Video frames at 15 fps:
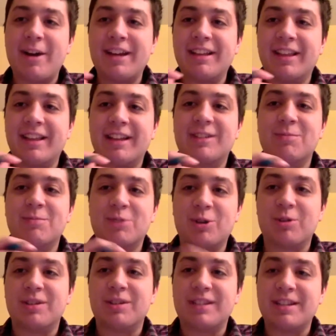need like some
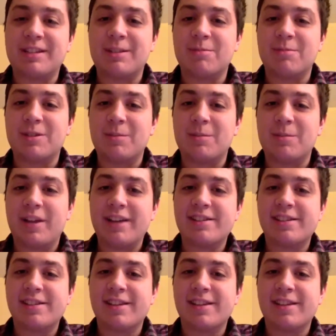certain systems in place.